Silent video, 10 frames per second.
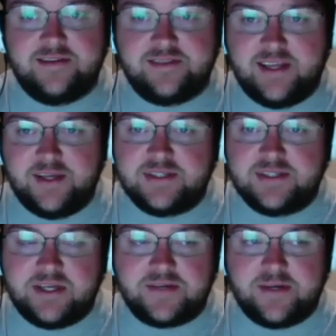Taylor was the
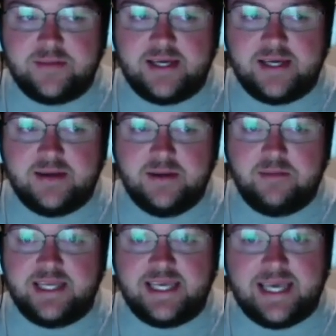best running back,
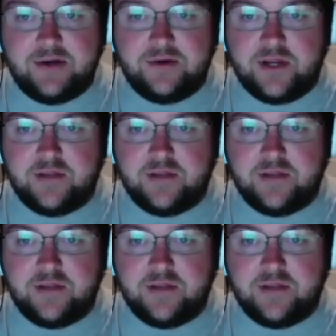but he can't hold on to the